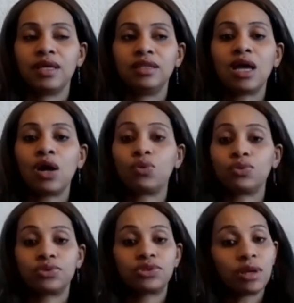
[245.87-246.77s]
Now,
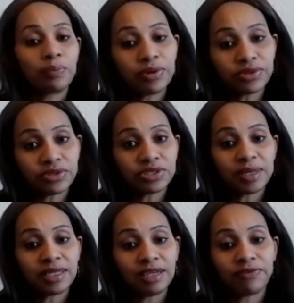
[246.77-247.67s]
some persons
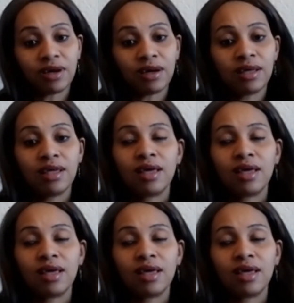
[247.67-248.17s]
may differ.